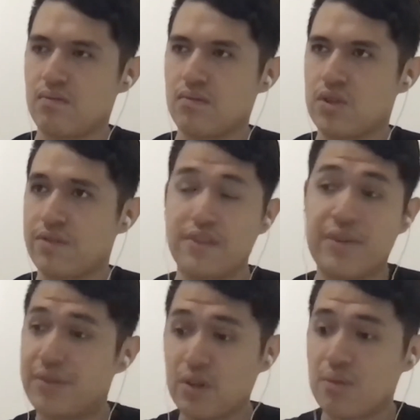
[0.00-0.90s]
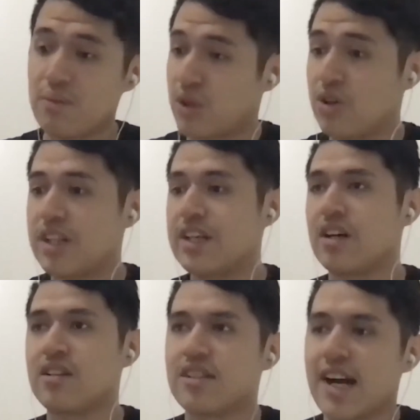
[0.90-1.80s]
them thoroughly
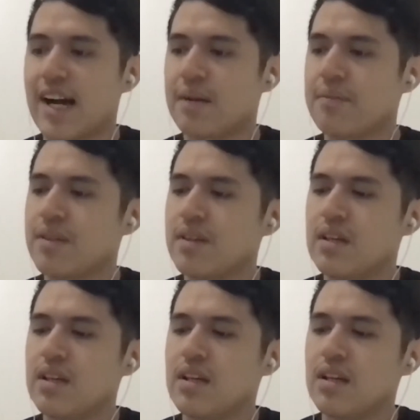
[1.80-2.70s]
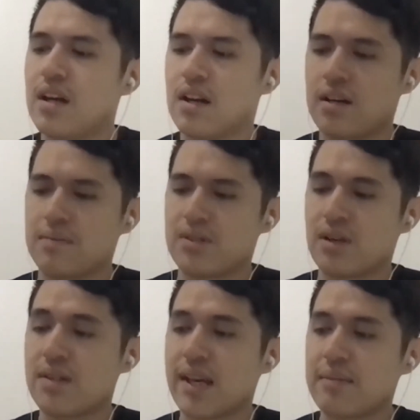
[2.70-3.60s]
untimed,
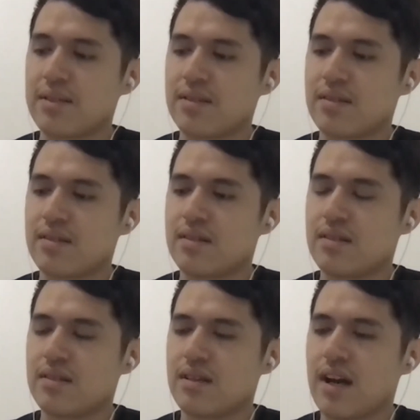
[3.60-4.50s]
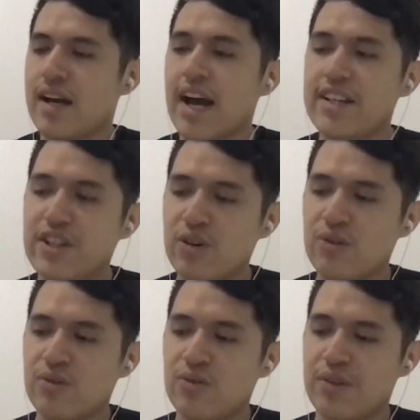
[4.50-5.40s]
sometimes I
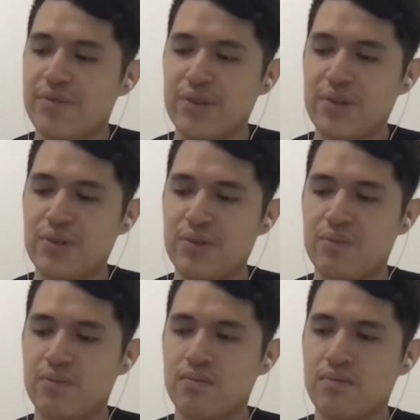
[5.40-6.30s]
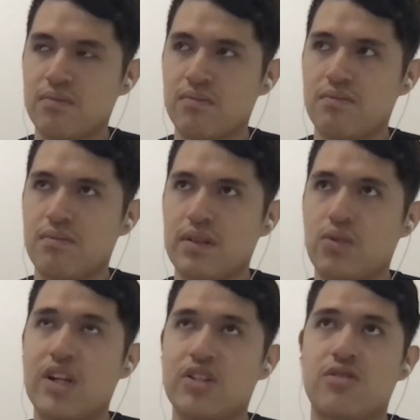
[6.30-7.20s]
don't review
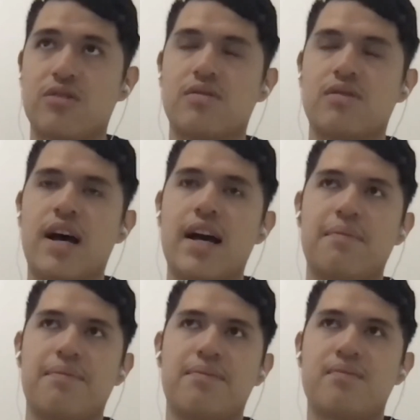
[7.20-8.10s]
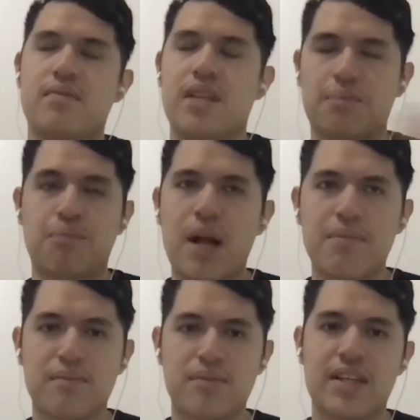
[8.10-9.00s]
question type, like
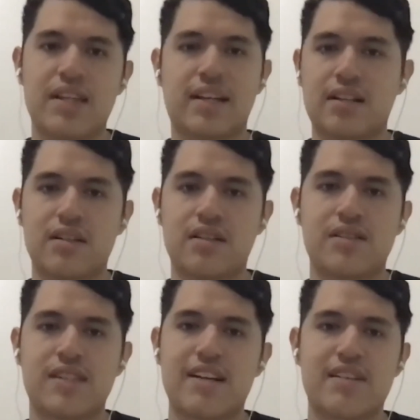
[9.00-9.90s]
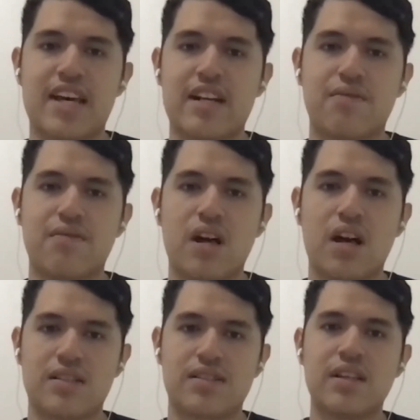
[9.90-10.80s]
problem set, like a set of 10 of
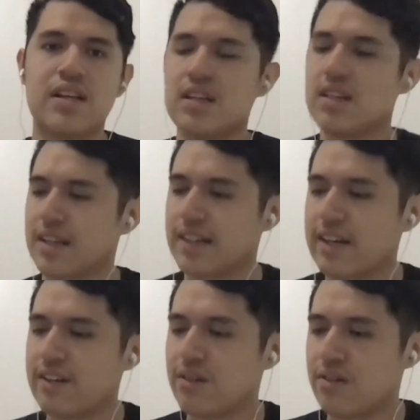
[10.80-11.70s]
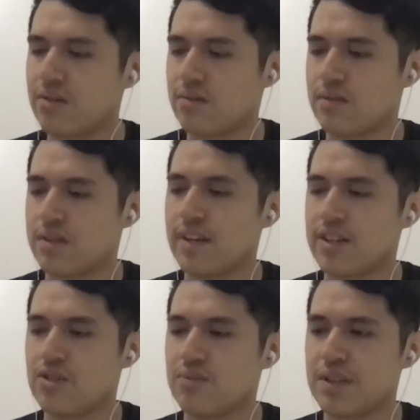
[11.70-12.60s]
flaws. Like, I don't know if I
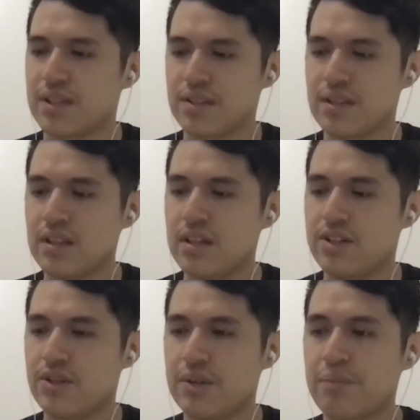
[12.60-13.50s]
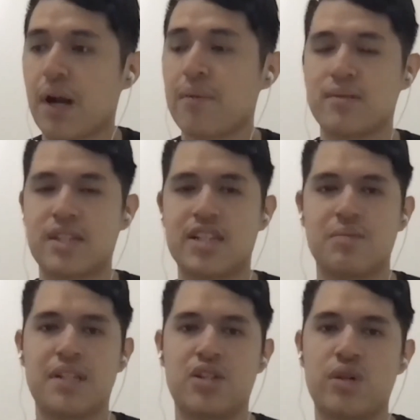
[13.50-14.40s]
should be doing problem sets
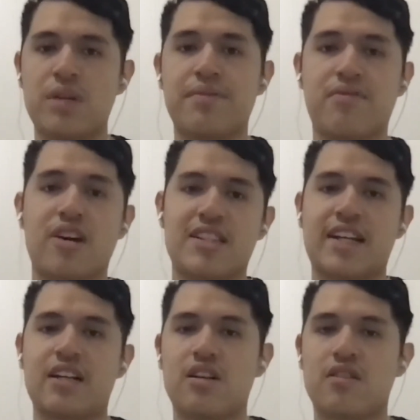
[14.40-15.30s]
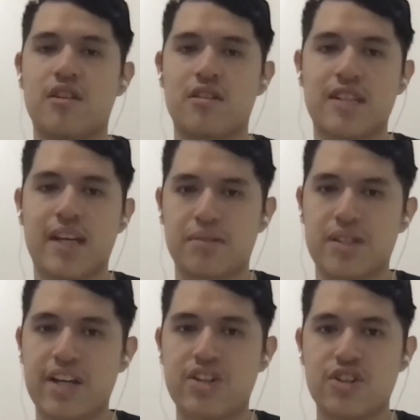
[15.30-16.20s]
in between before I take another untimed
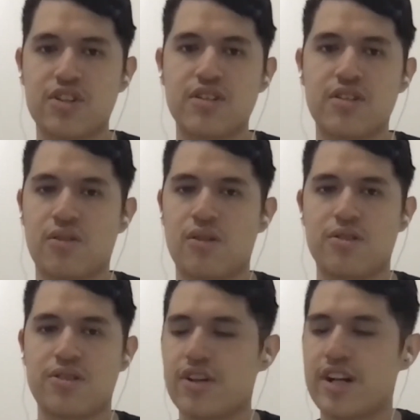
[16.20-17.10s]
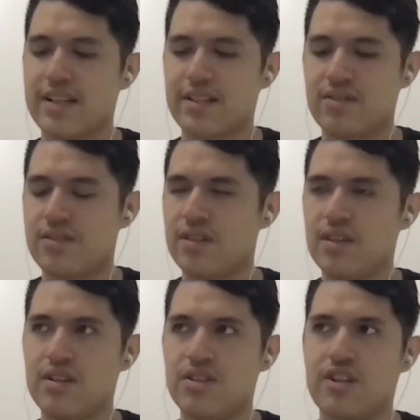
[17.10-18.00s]
section, or should I
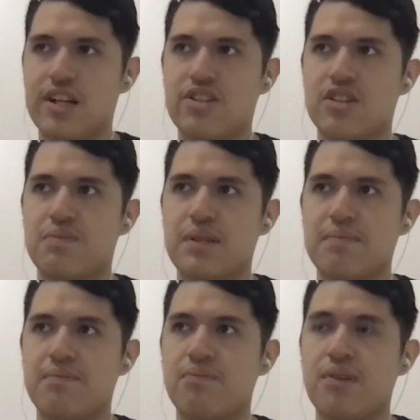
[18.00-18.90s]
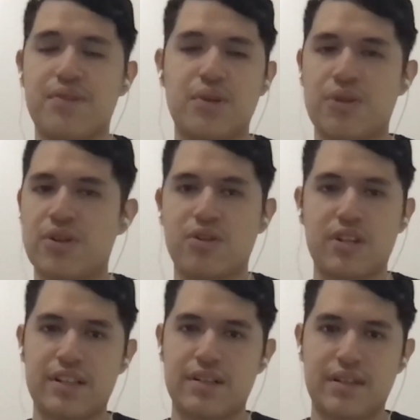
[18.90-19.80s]
just be reviewing
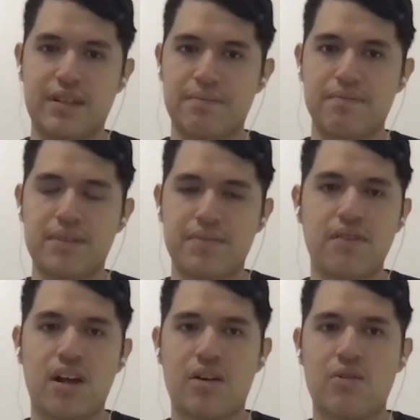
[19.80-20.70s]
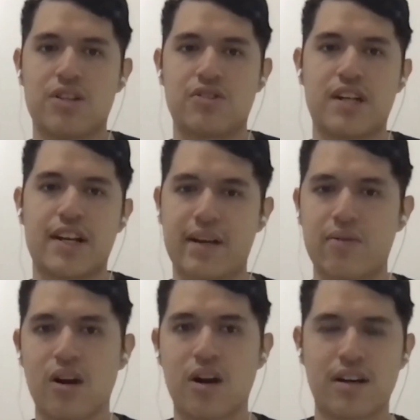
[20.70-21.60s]
thoroughly the flaw questions that I get
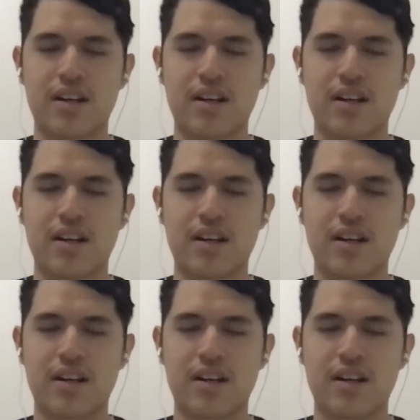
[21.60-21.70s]
wrong?